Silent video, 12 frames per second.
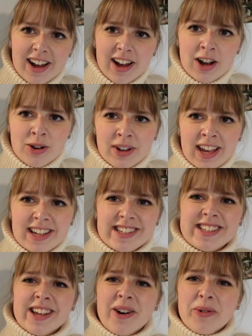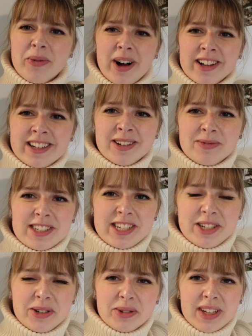Okay, so welcome
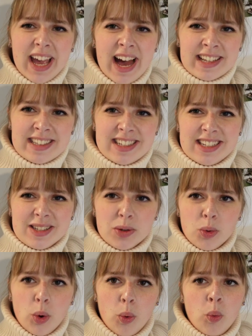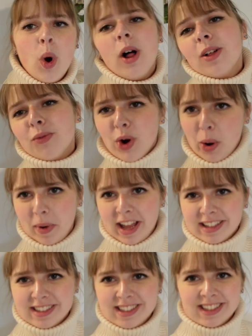to Cass's Wall of
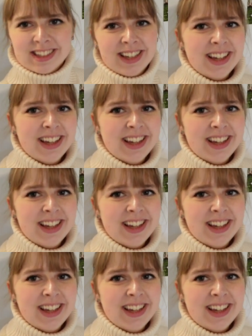Romance.